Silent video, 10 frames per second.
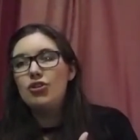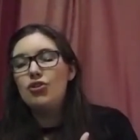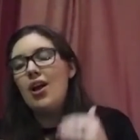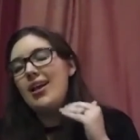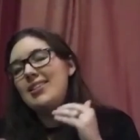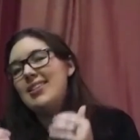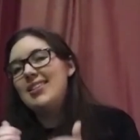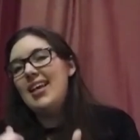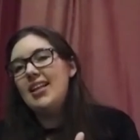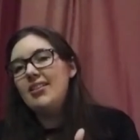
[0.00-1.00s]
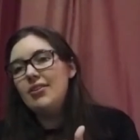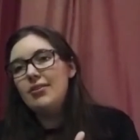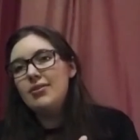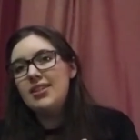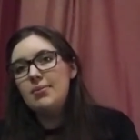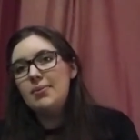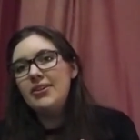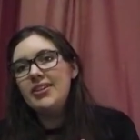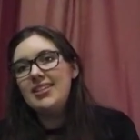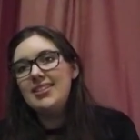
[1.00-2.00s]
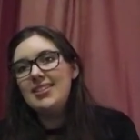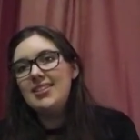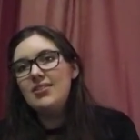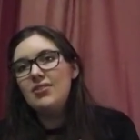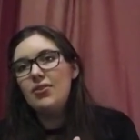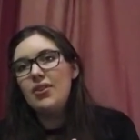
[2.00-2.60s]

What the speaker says: trying to tailor those experiences so